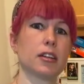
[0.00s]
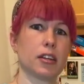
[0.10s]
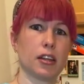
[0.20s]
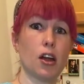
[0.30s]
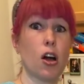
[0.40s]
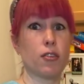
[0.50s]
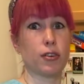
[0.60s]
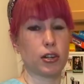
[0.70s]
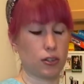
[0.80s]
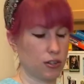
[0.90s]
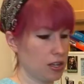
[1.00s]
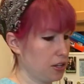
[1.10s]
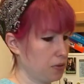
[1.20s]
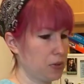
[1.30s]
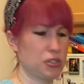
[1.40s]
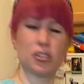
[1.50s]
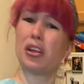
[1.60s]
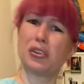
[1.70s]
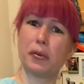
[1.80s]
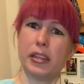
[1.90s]
and olive oil, which is all
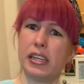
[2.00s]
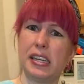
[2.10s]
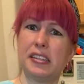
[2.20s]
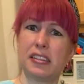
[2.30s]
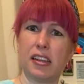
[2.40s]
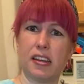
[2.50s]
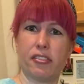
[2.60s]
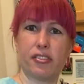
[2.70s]
you really need in life.